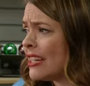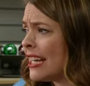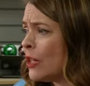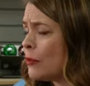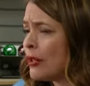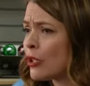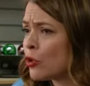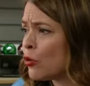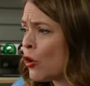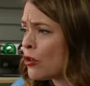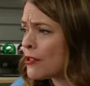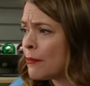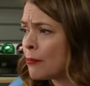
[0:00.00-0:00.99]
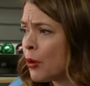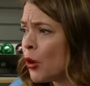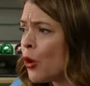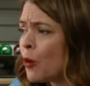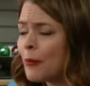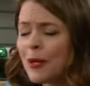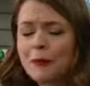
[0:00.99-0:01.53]
dealing with crooks and
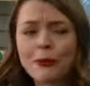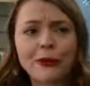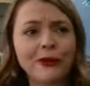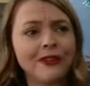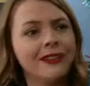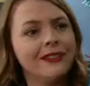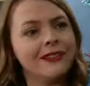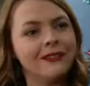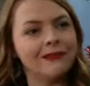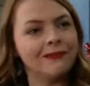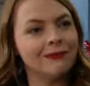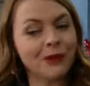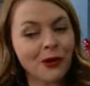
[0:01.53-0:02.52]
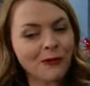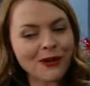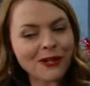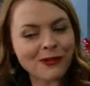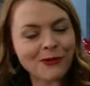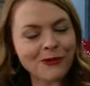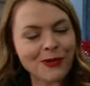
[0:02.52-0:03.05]
poor people. Going back
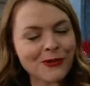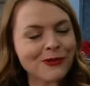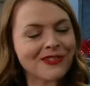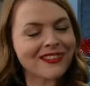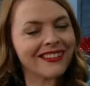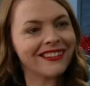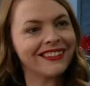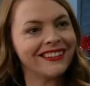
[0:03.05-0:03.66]
to my roots.